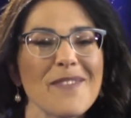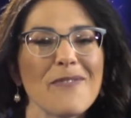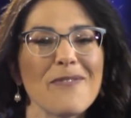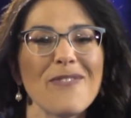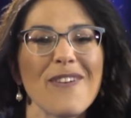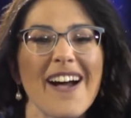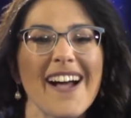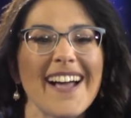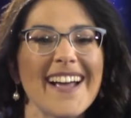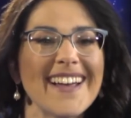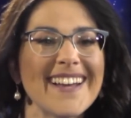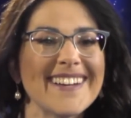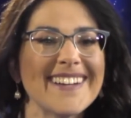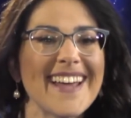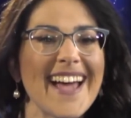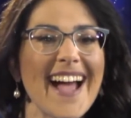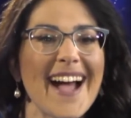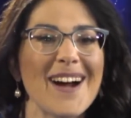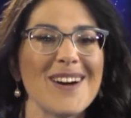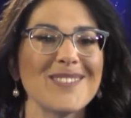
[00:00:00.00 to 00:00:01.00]
find
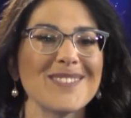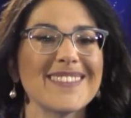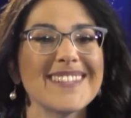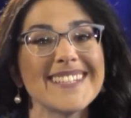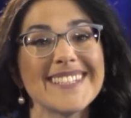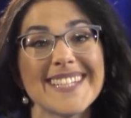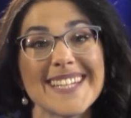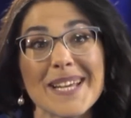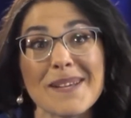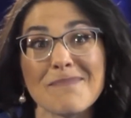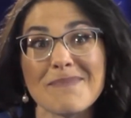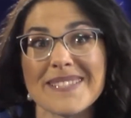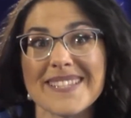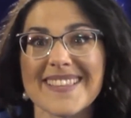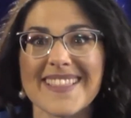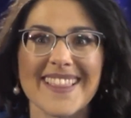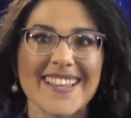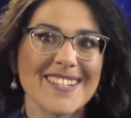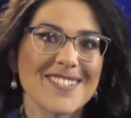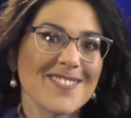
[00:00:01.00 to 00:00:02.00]
out the tips,
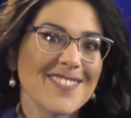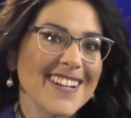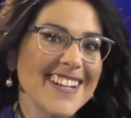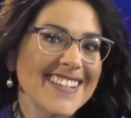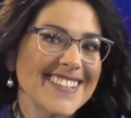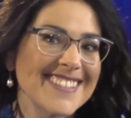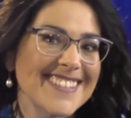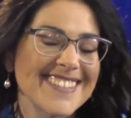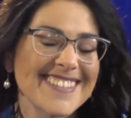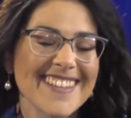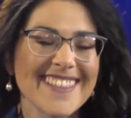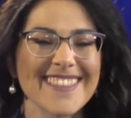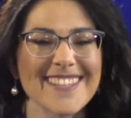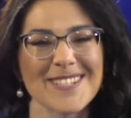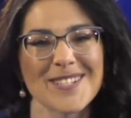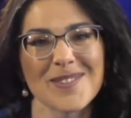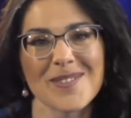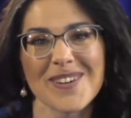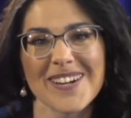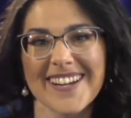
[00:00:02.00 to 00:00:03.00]
the tricks, the
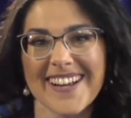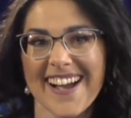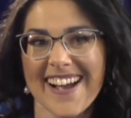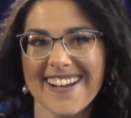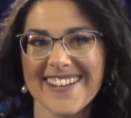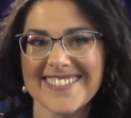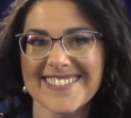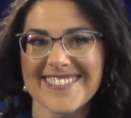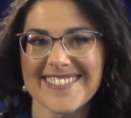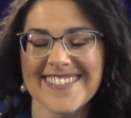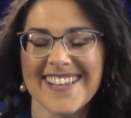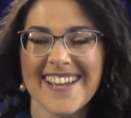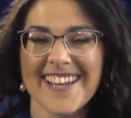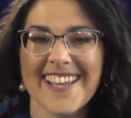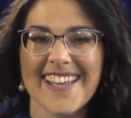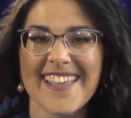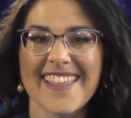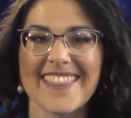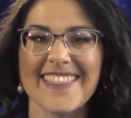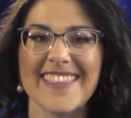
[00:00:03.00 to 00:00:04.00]
shortcuts,
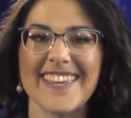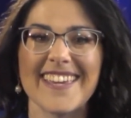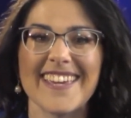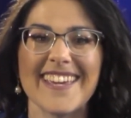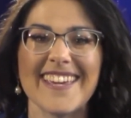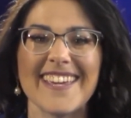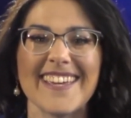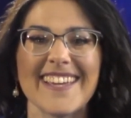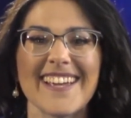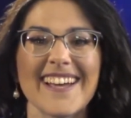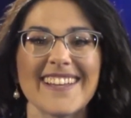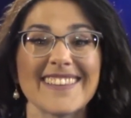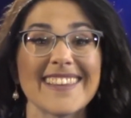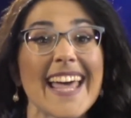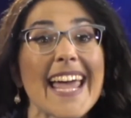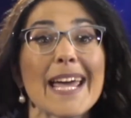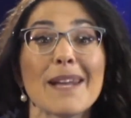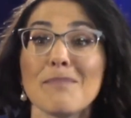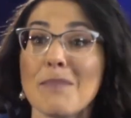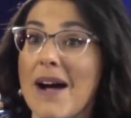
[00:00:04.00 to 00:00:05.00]
the
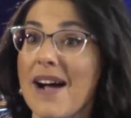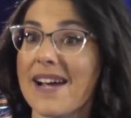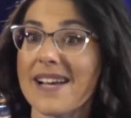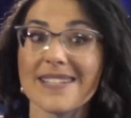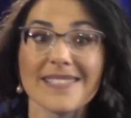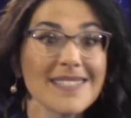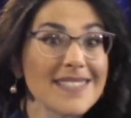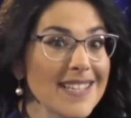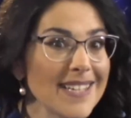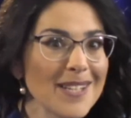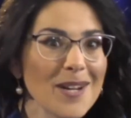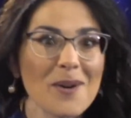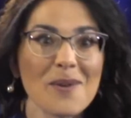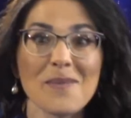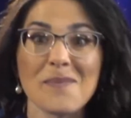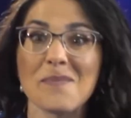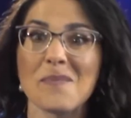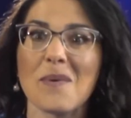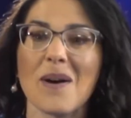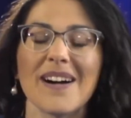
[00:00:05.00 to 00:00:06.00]
landmines. You
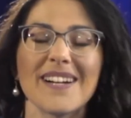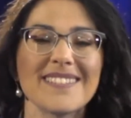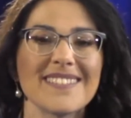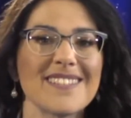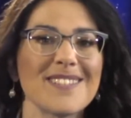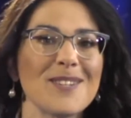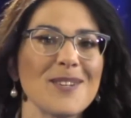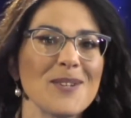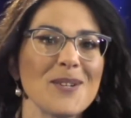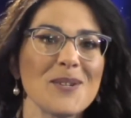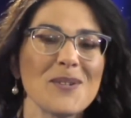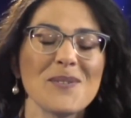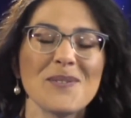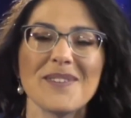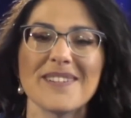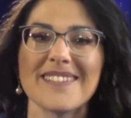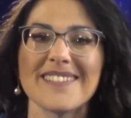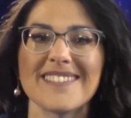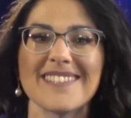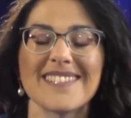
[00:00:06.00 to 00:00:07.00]
don't want
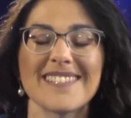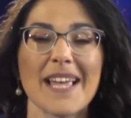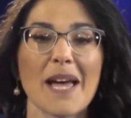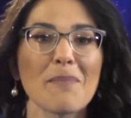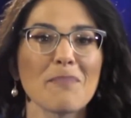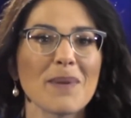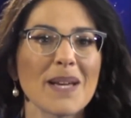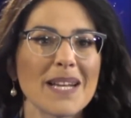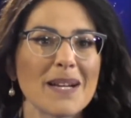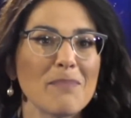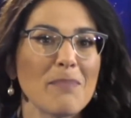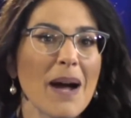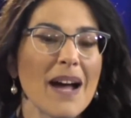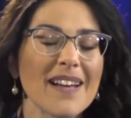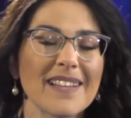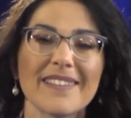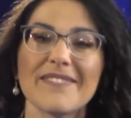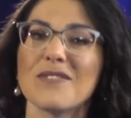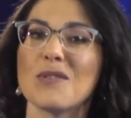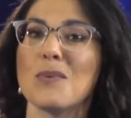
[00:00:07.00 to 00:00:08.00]
to step in a
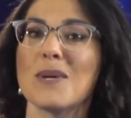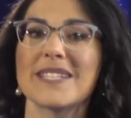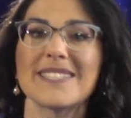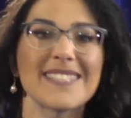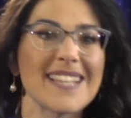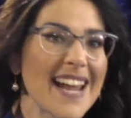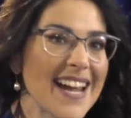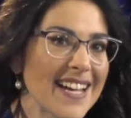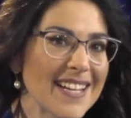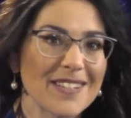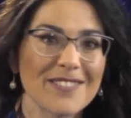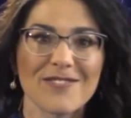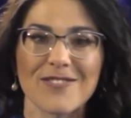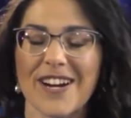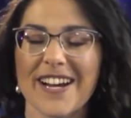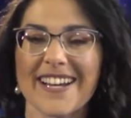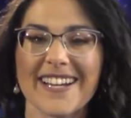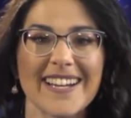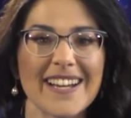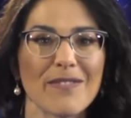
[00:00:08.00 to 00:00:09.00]
pile of quicksand,
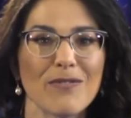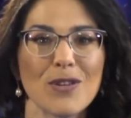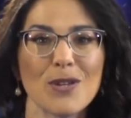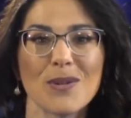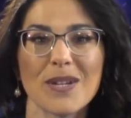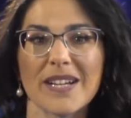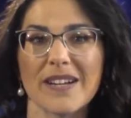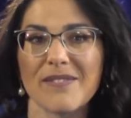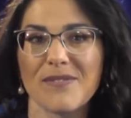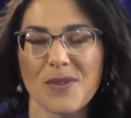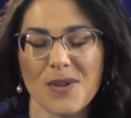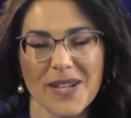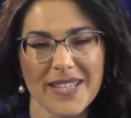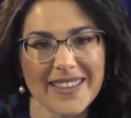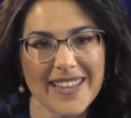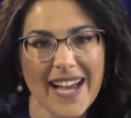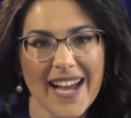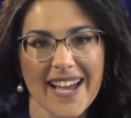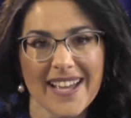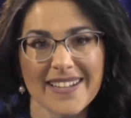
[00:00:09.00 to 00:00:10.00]
right? If you can avoid
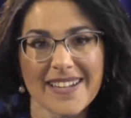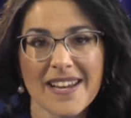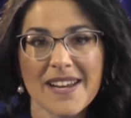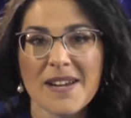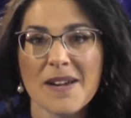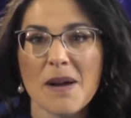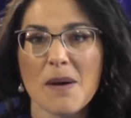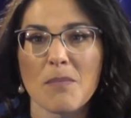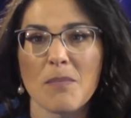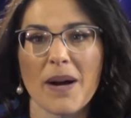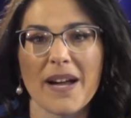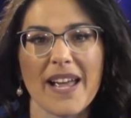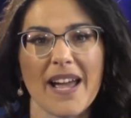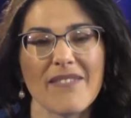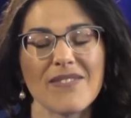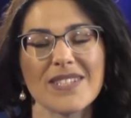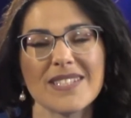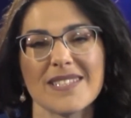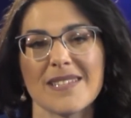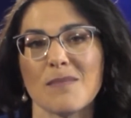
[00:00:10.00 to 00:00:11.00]
that by
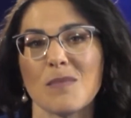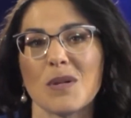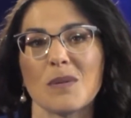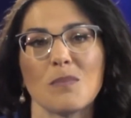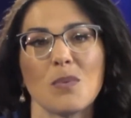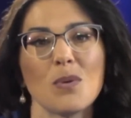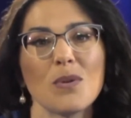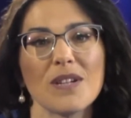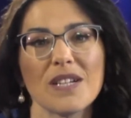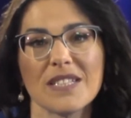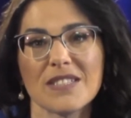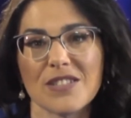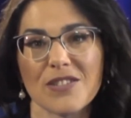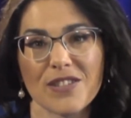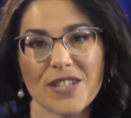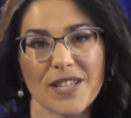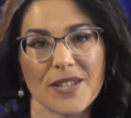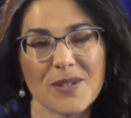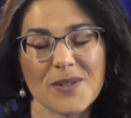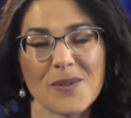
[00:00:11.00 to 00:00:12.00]
having someone pour into
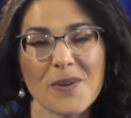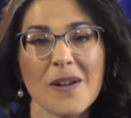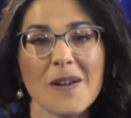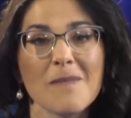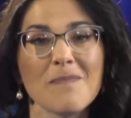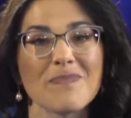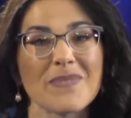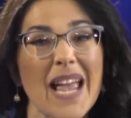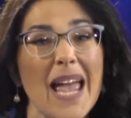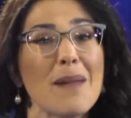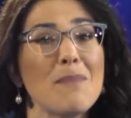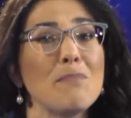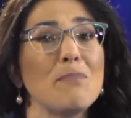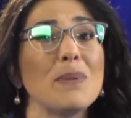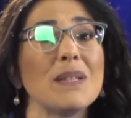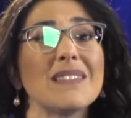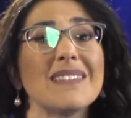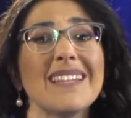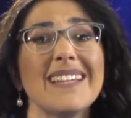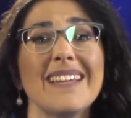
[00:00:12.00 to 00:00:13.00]
you and
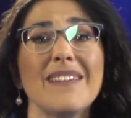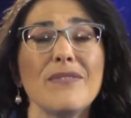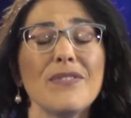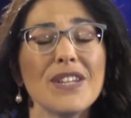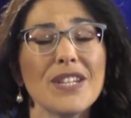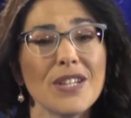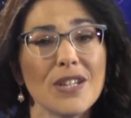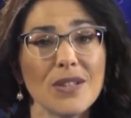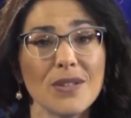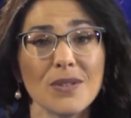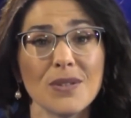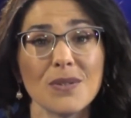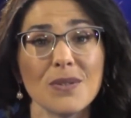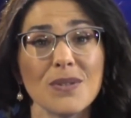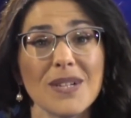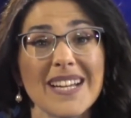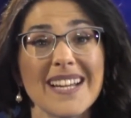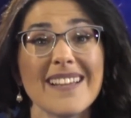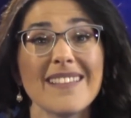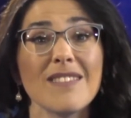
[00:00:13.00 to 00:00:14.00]
believe in
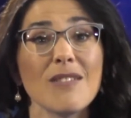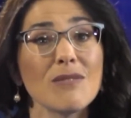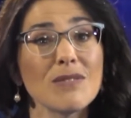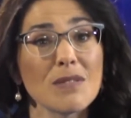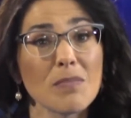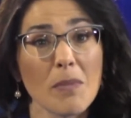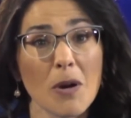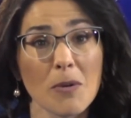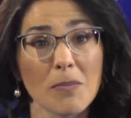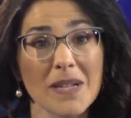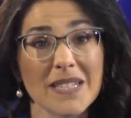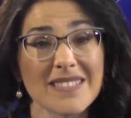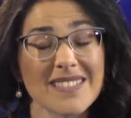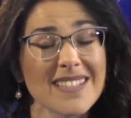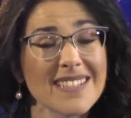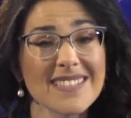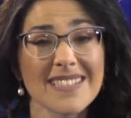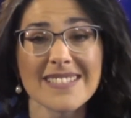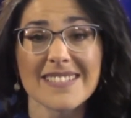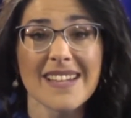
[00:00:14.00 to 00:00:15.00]
you in those moments,
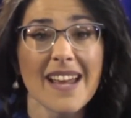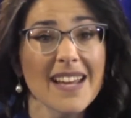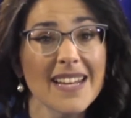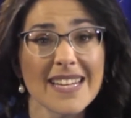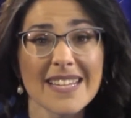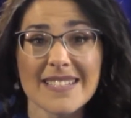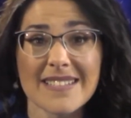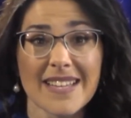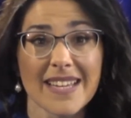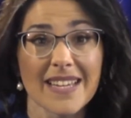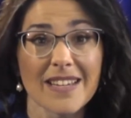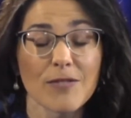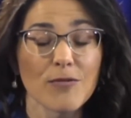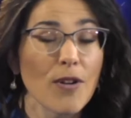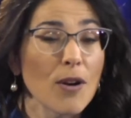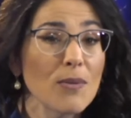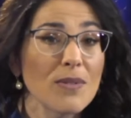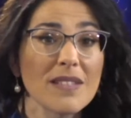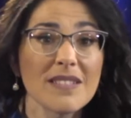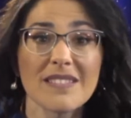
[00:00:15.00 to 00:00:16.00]
because it's not easy.
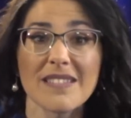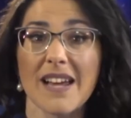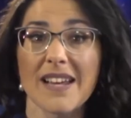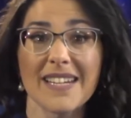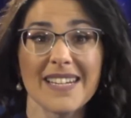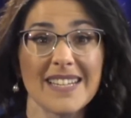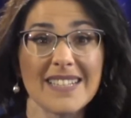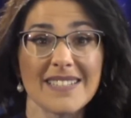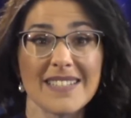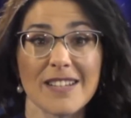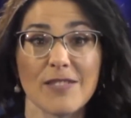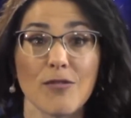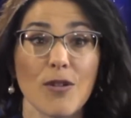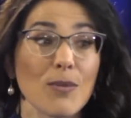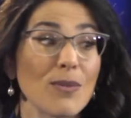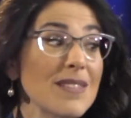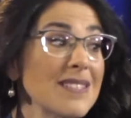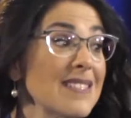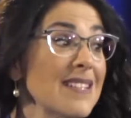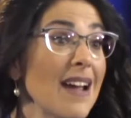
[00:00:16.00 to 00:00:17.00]
Growth is not easy.
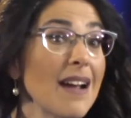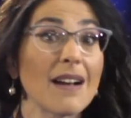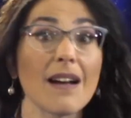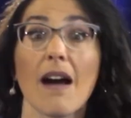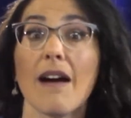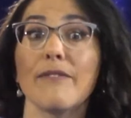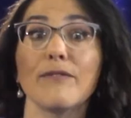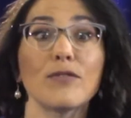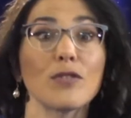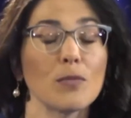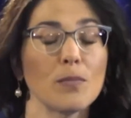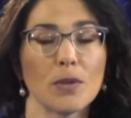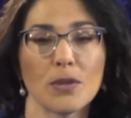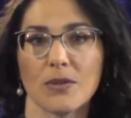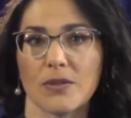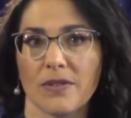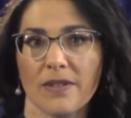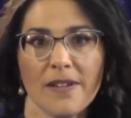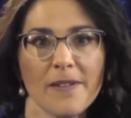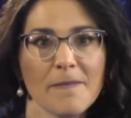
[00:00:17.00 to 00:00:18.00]
Growth is not
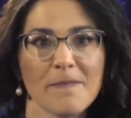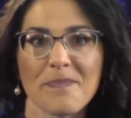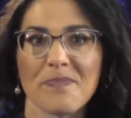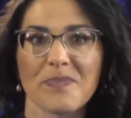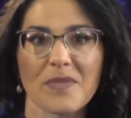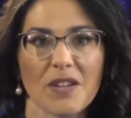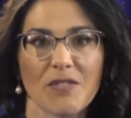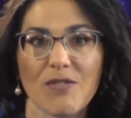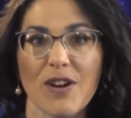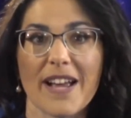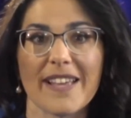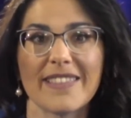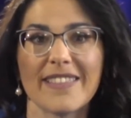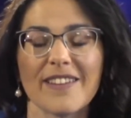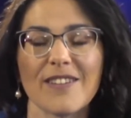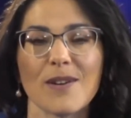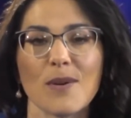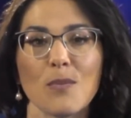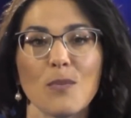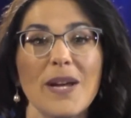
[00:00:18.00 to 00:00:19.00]
comfortable, right?
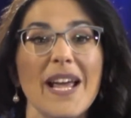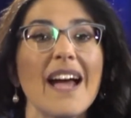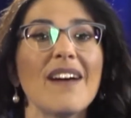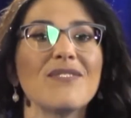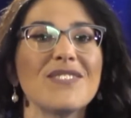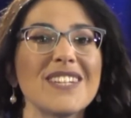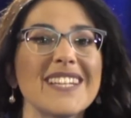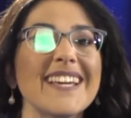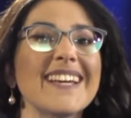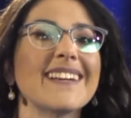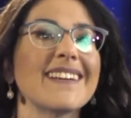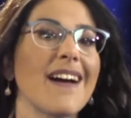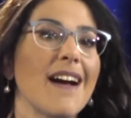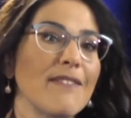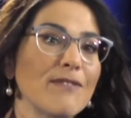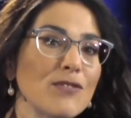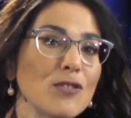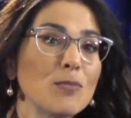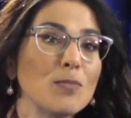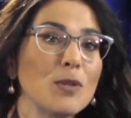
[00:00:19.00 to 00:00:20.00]
We have to get
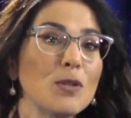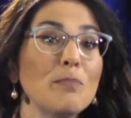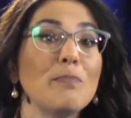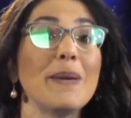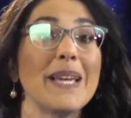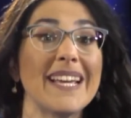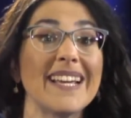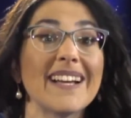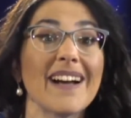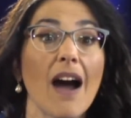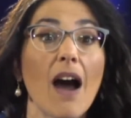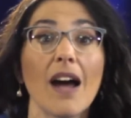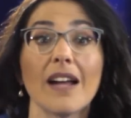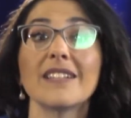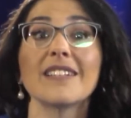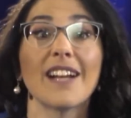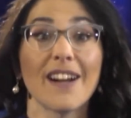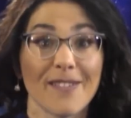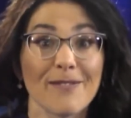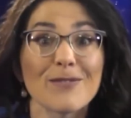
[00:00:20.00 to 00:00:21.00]
comfortable being
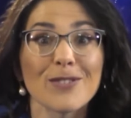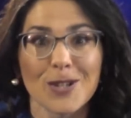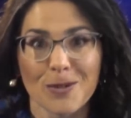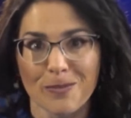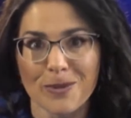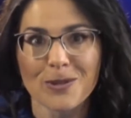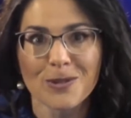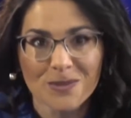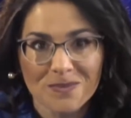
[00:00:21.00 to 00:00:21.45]
uncomfortable.